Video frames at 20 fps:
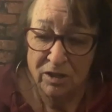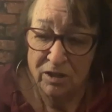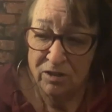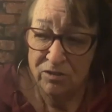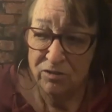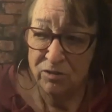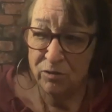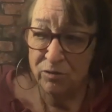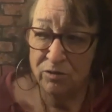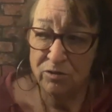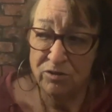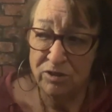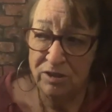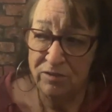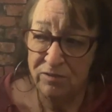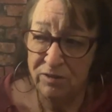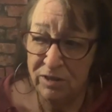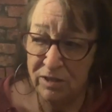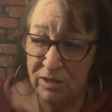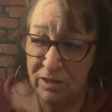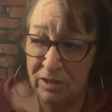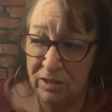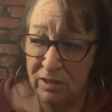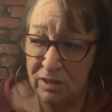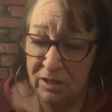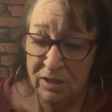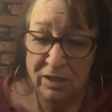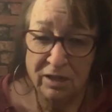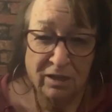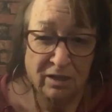So there's even
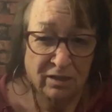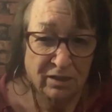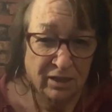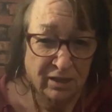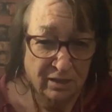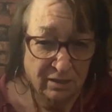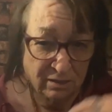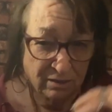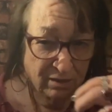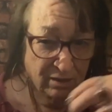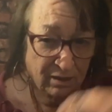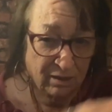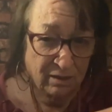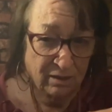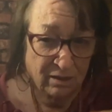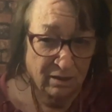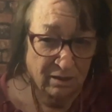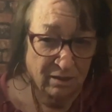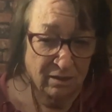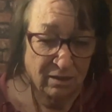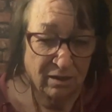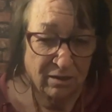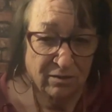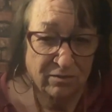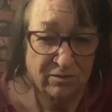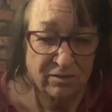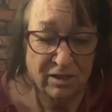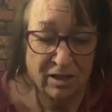eh, like a,